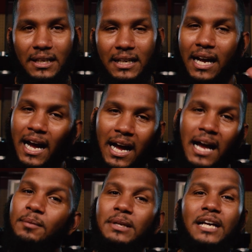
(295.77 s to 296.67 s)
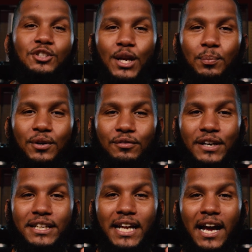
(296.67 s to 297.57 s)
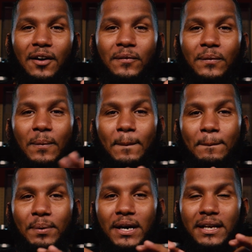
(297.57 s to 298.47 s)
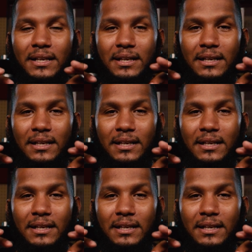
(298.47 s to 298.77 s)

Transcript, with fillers: And I'm not trying to put Red down, but